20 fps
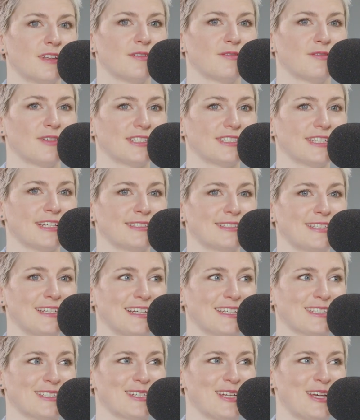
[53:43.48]

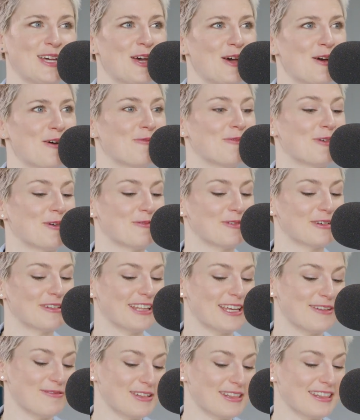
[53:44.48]
Fantastic. Well, we'll
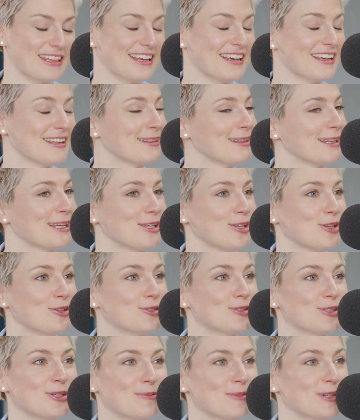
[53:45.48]
leave it there. Thank you
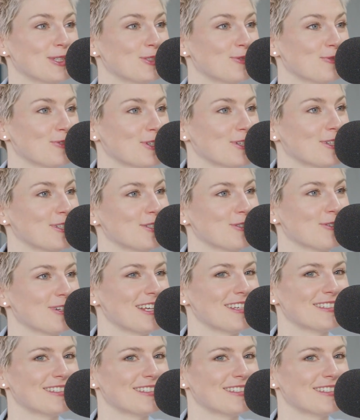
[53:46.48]
so much for joining